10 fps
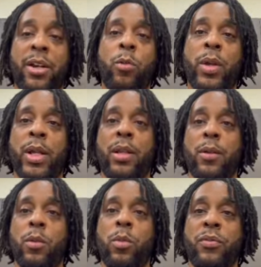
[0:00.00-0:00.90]
it with
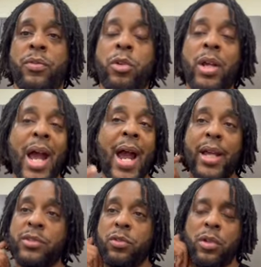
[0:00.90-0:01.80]
you
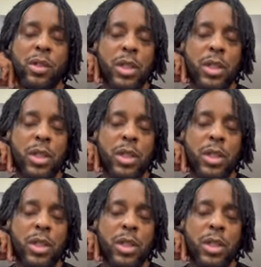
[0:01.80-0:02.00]
guys for